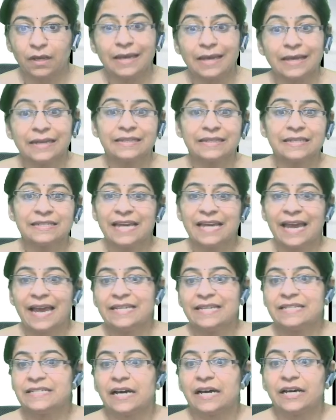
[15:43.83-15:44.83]
The
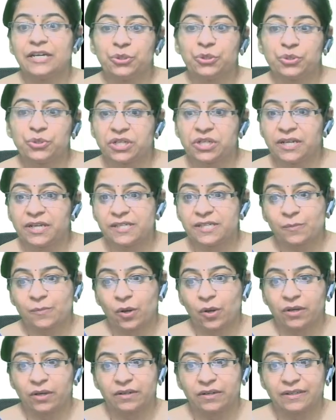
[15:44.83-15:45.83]
dash are usually
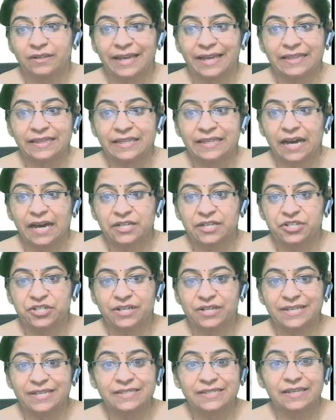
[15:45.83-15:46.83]
smaller than the
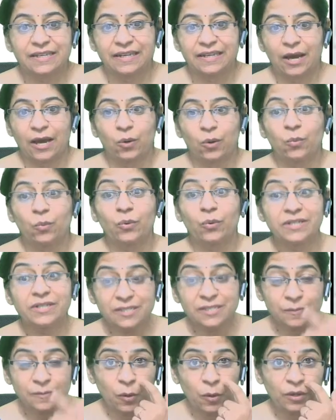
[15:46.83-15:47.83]
arteries. Now, what is
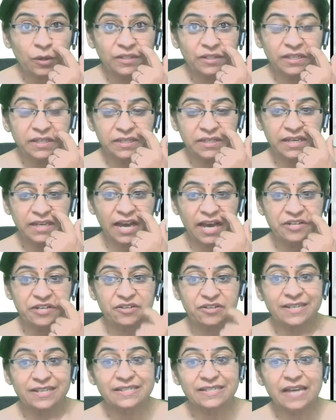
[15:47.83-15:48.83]
smaller than the
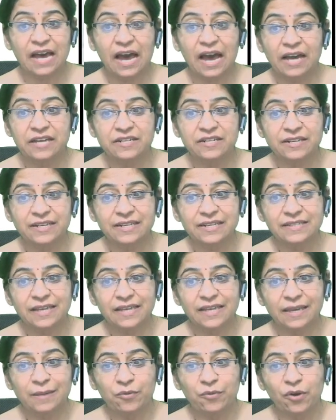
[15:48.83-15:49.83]
arteries? Arteries and
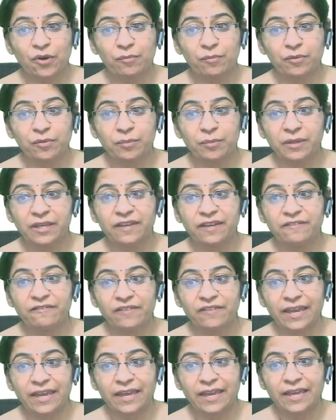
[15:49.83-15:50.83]
probably
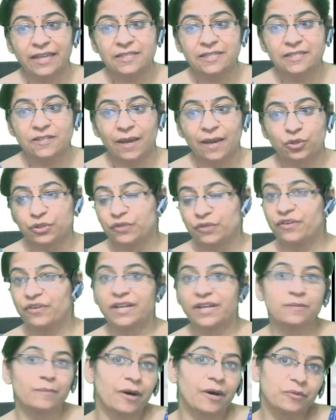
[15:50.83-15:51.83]
veins. I'm sure you've read
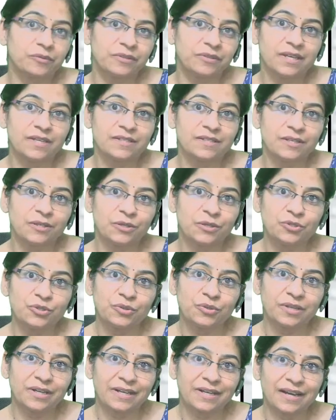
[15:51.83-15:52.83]
about these in your
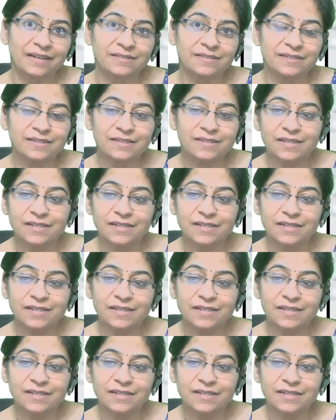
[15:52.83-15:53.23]
junior classes.